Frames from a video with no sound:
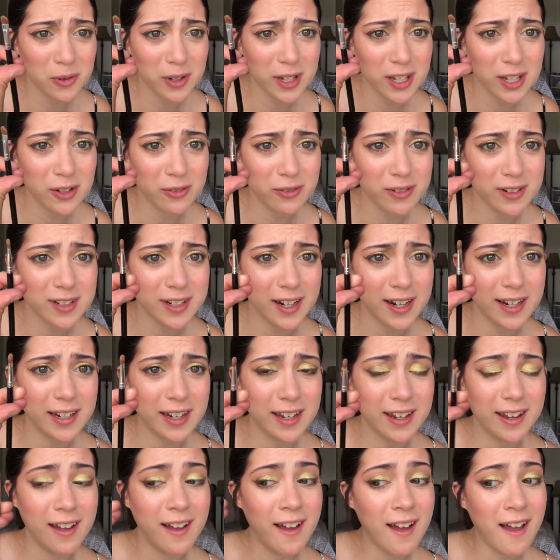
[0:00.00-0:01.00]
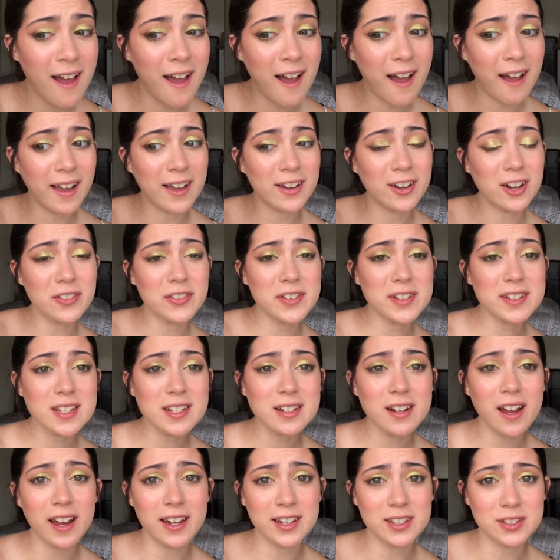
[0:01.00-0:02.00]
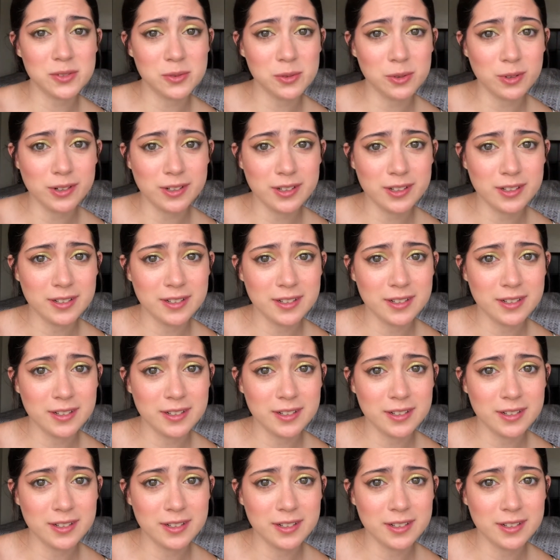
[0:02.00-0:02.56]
cute and tiny. I got this in high school,